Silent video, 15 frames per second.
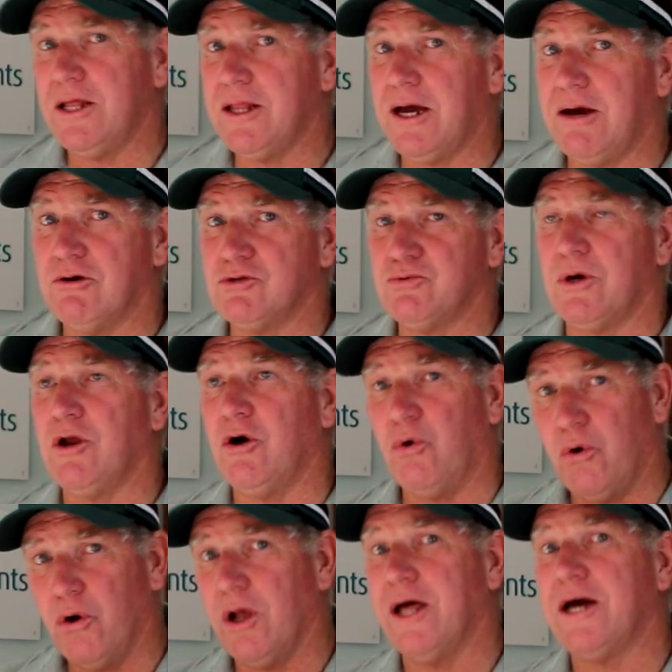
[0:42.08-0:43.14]
in there as well,
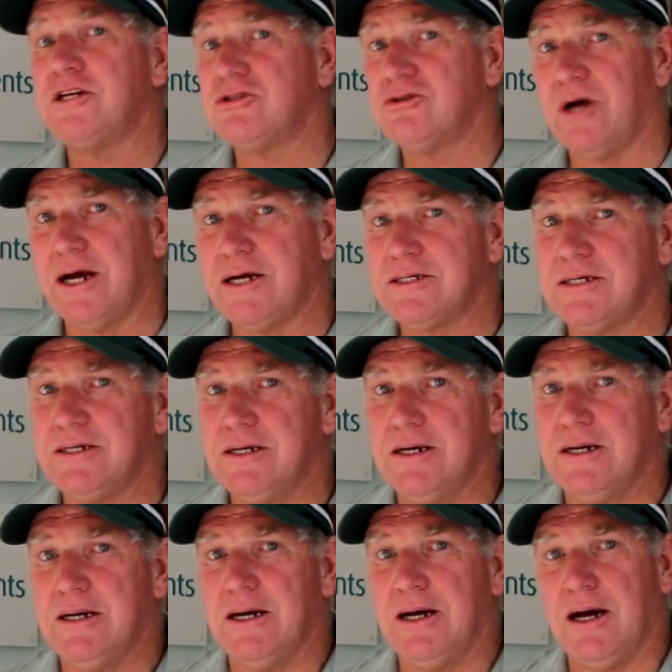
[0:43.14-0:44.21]
an oil extract.
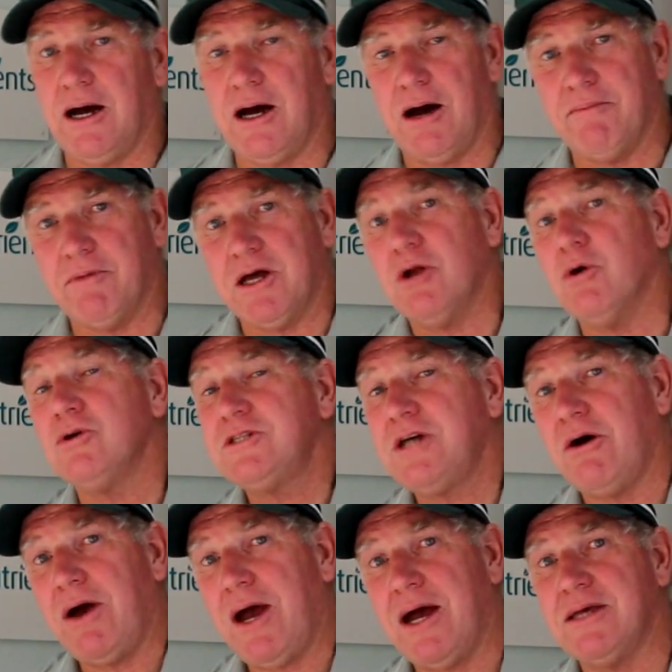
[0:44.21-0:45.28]
Um, it
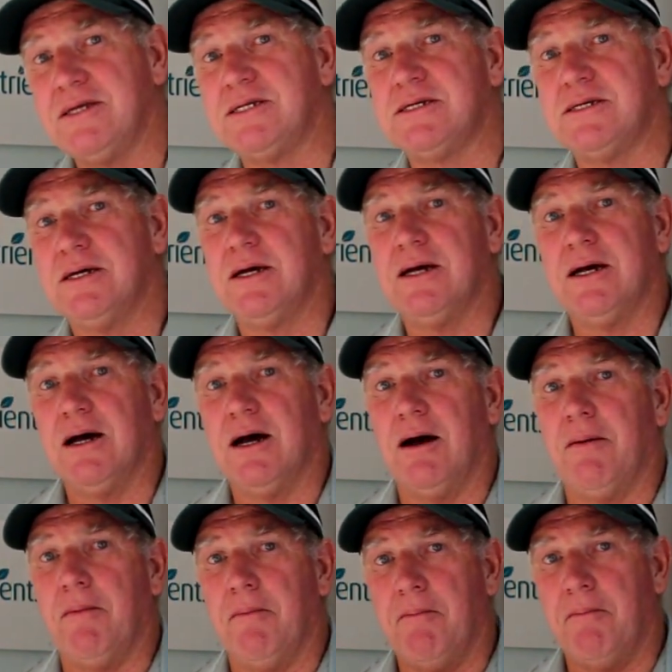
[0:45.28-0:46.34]
also has
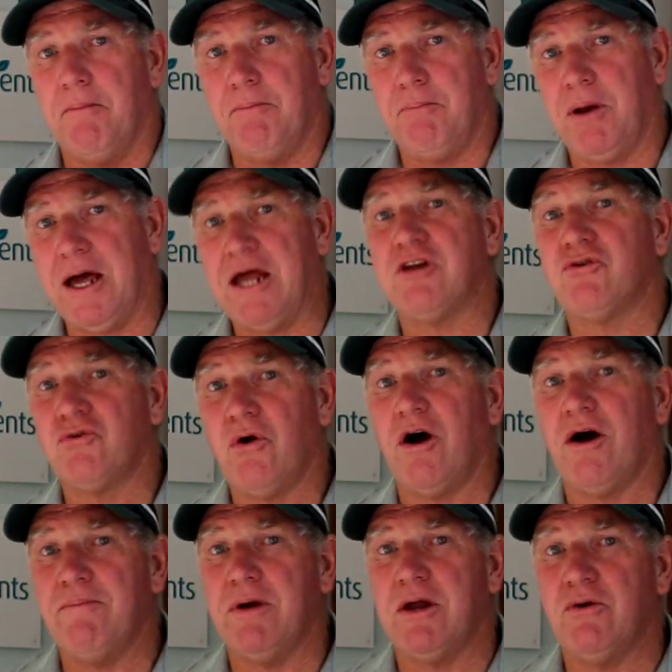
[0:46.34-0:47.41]

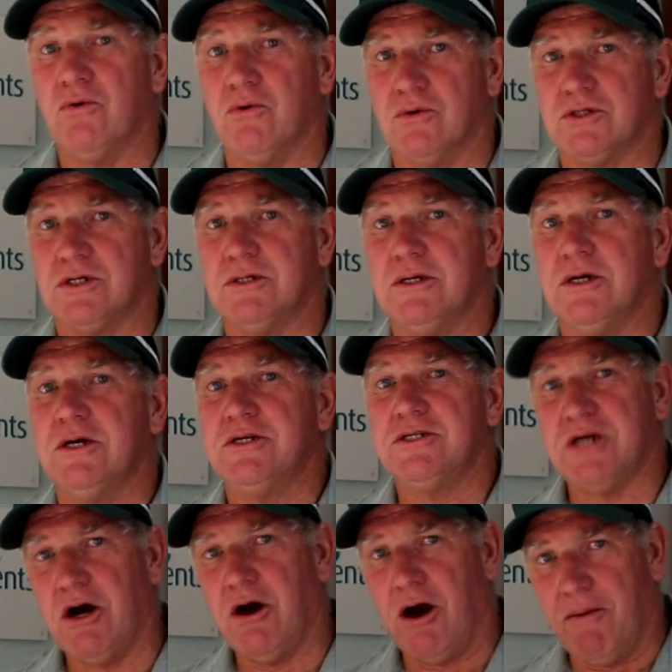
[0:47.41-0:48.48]
plant-derived minerals,
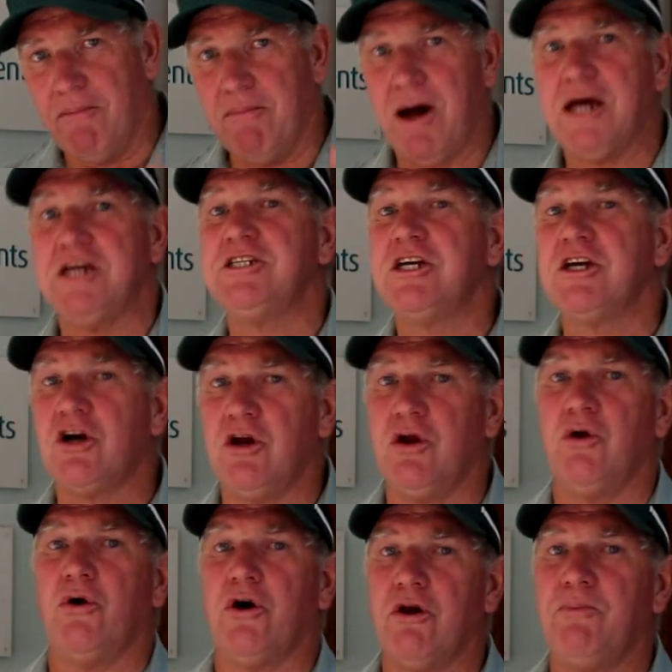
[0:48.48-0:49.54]
so amazing
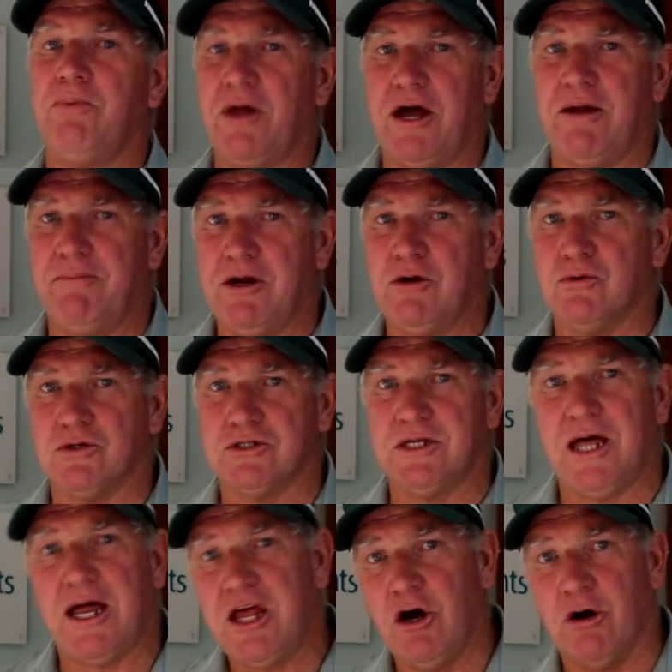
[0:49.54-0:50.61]
colloidal plant minerals,
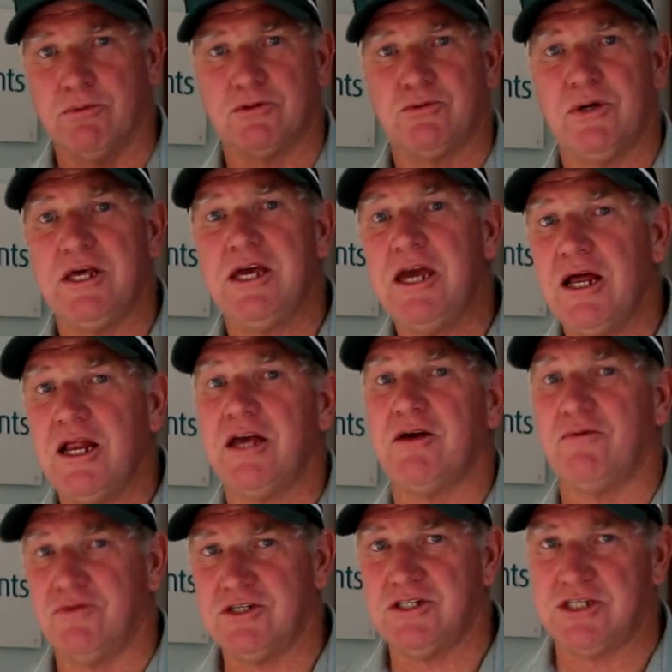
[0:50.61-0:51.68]
and that helps with healing
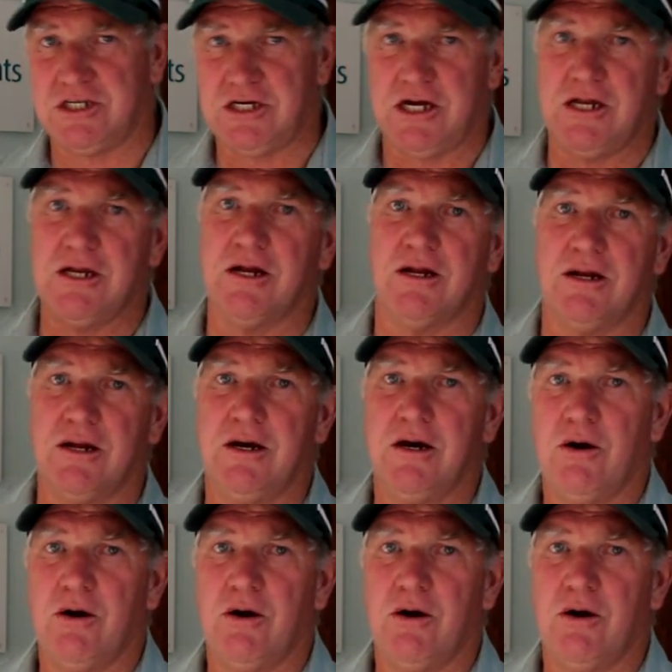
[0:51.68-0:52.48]
of the skin and